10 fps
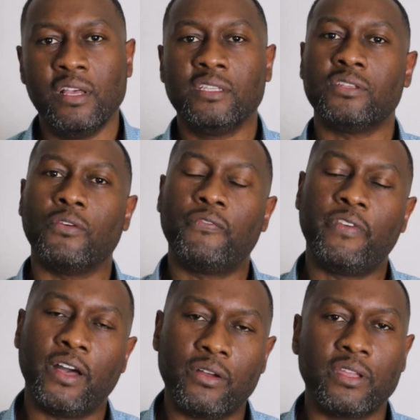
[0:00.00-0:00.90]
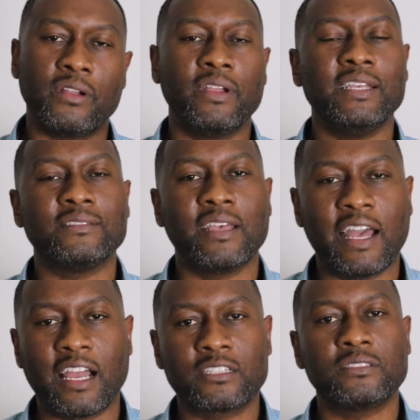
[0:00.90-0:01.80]
So failure is
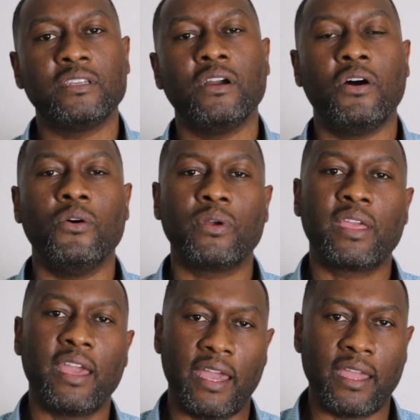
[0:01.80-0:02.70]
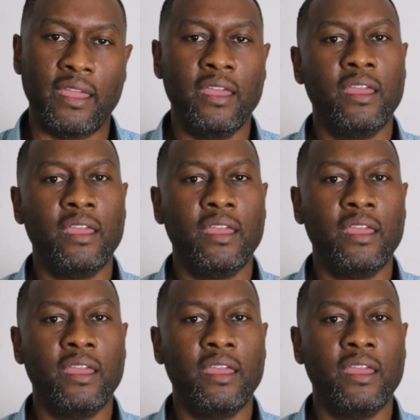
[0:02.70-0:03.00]
actually okay.